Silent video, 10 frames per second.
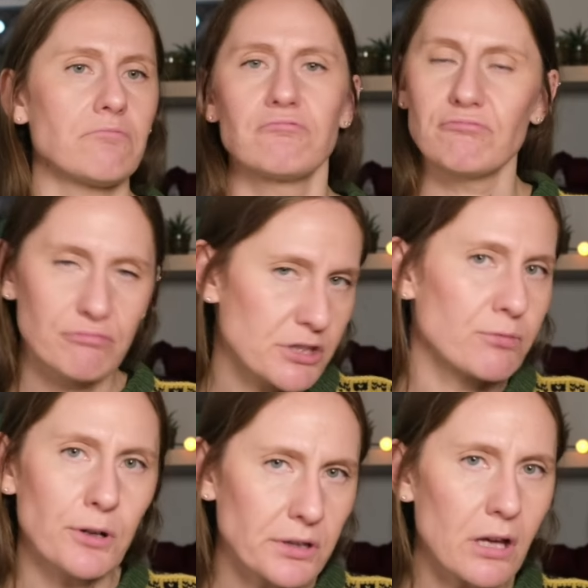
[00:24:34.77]
which
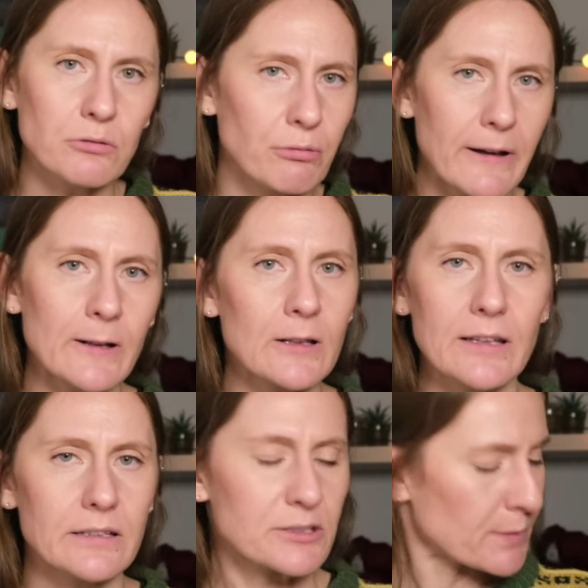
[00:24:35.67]
worked out well,
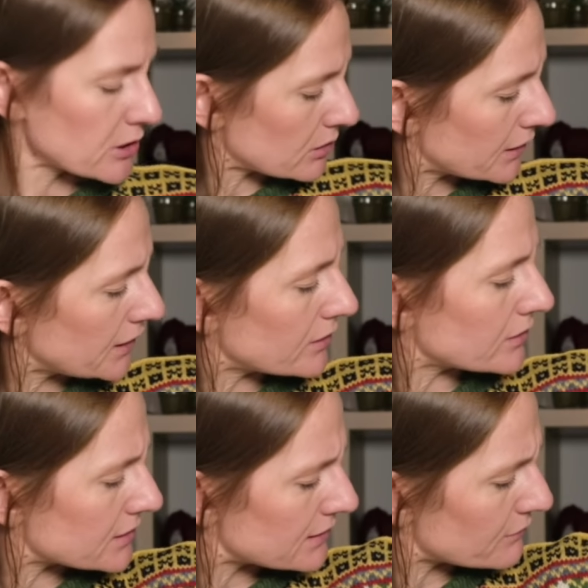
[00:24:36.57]
especially here in
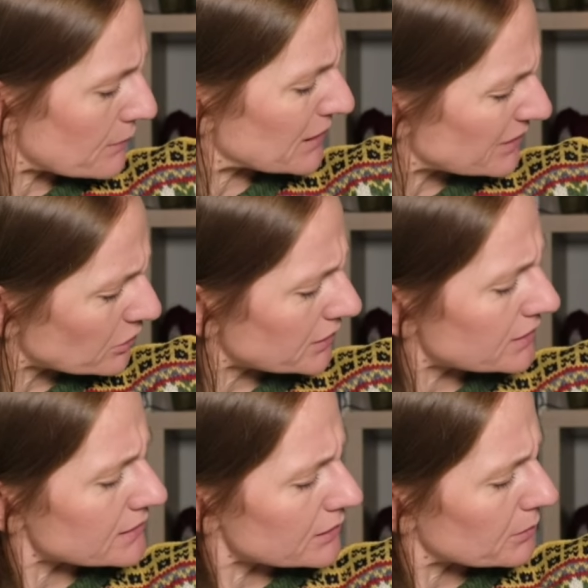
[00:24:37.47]
the sleeves. I mean, it
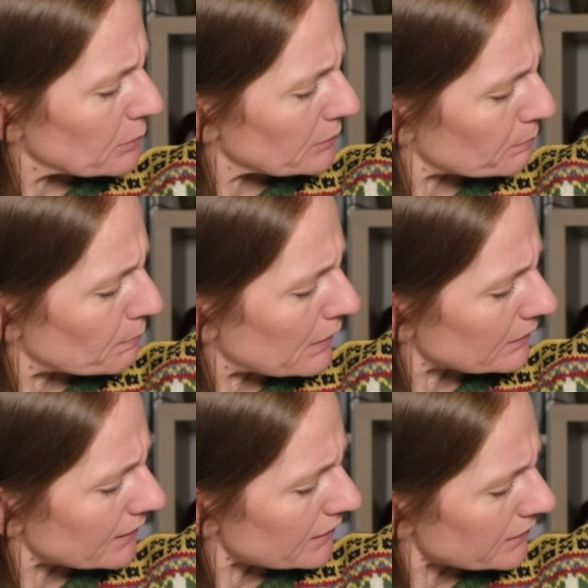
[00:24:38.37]
is a little bit
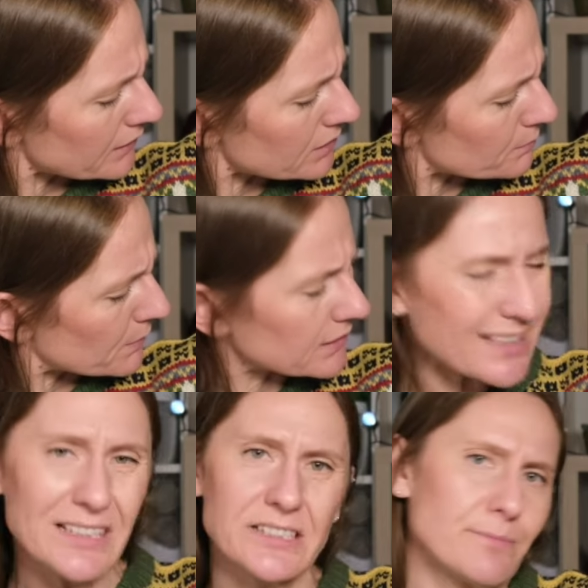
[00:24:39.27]
bulky here, but
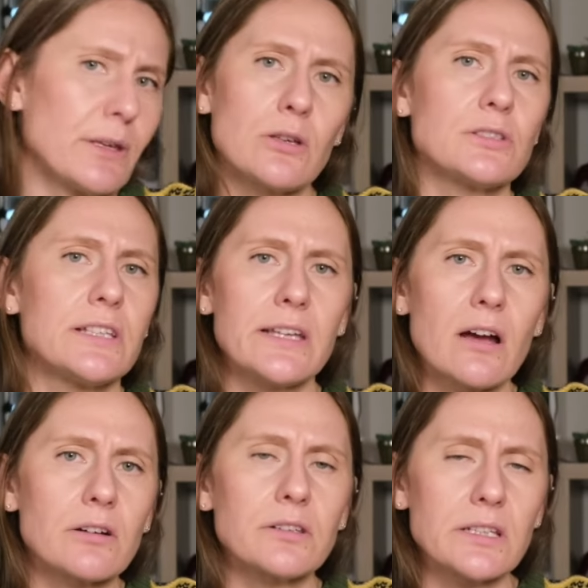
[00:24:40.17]
it's because the
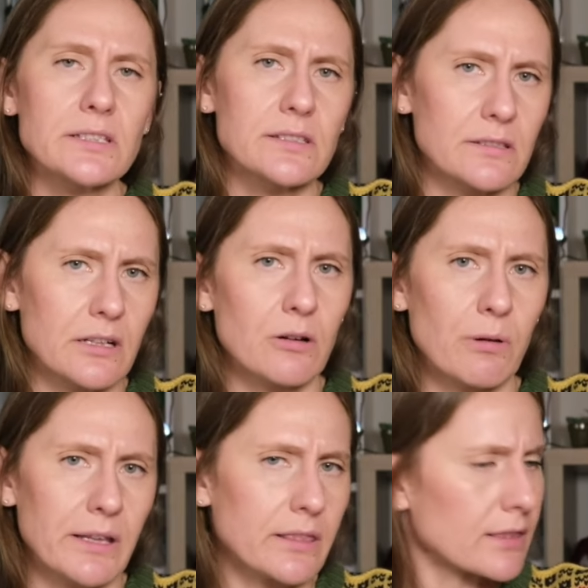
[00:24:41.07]
yarn is
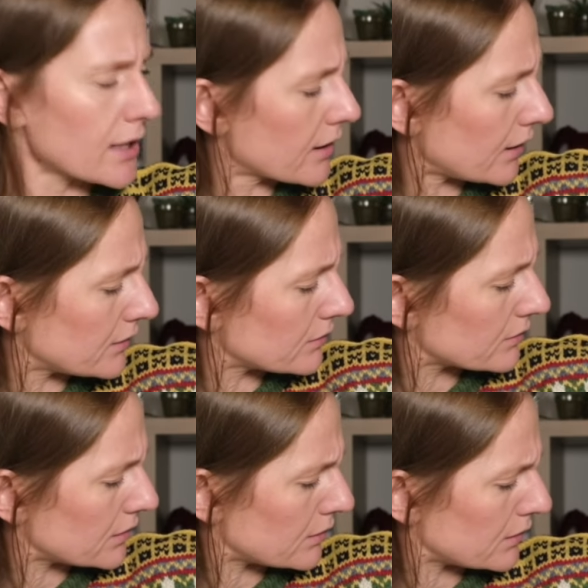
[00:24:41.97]
quite thick, and
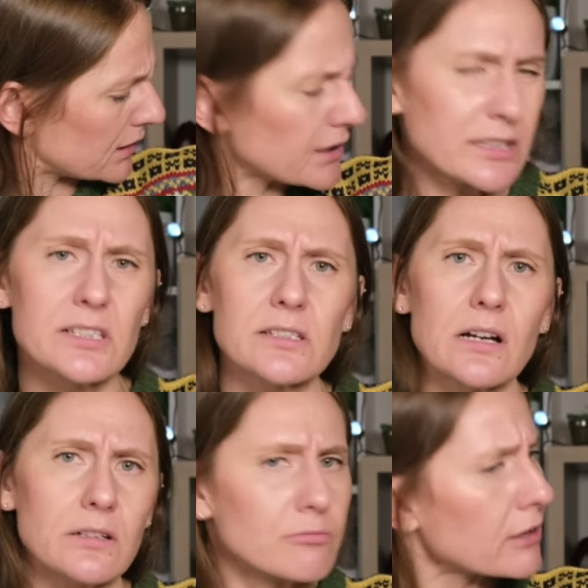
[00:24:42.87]
I think it is
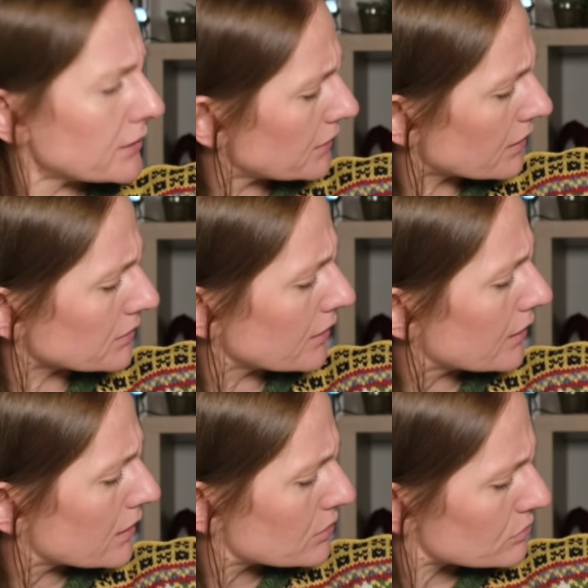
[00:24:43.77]
Aran weight yarn,
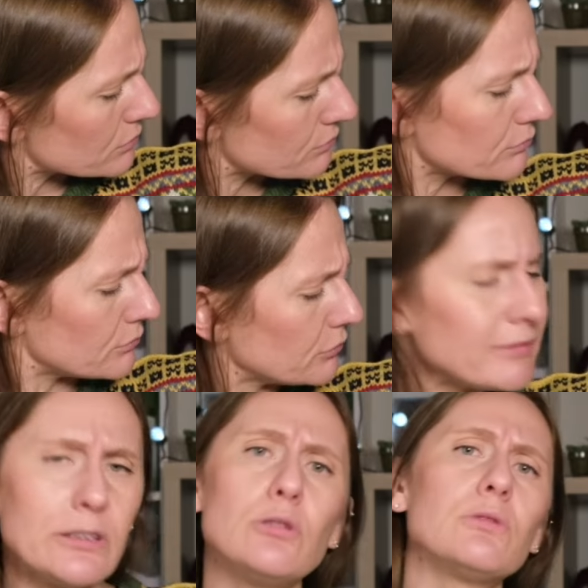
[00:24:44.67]
so
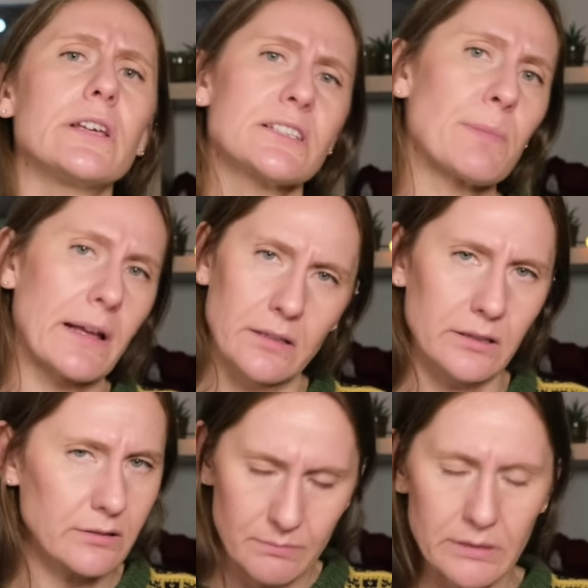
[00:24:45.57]
you would expect
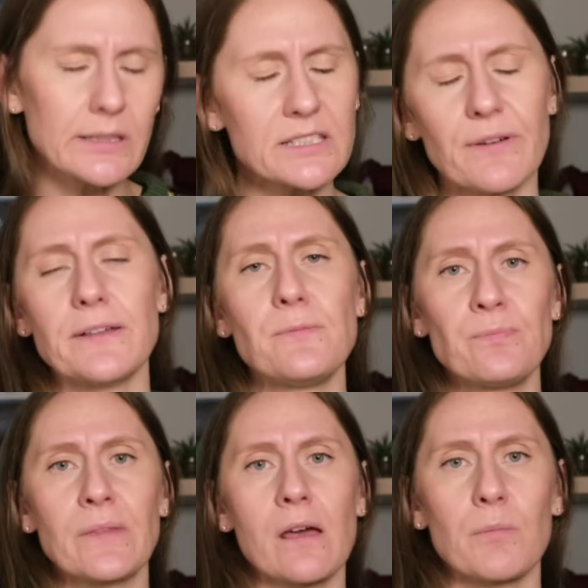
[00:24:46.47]
it, that's fine.
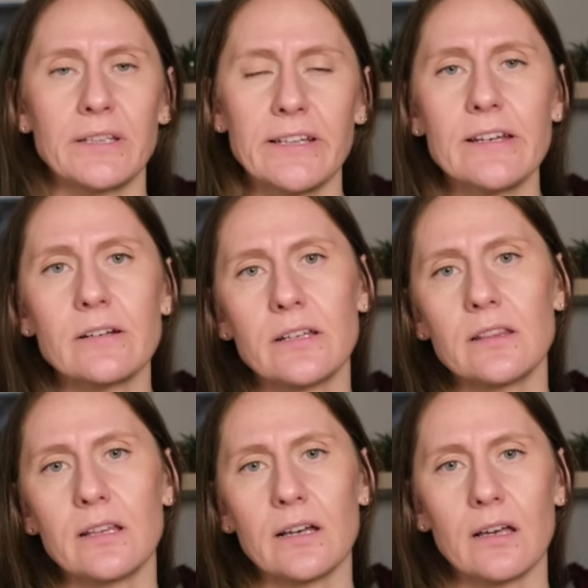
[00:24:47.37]
But here
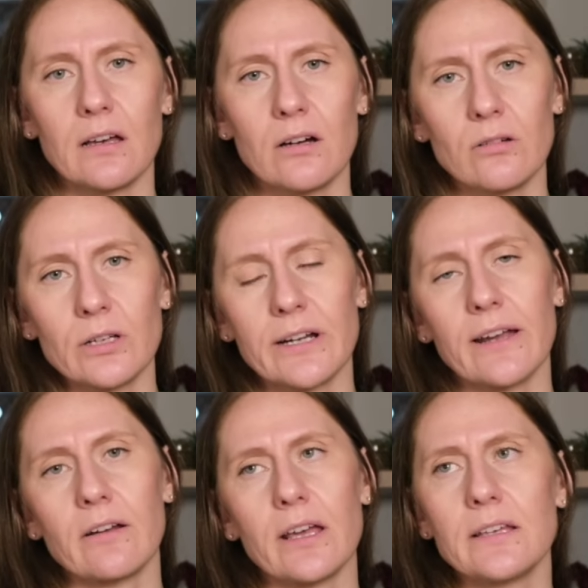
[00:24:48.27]
in the collar area,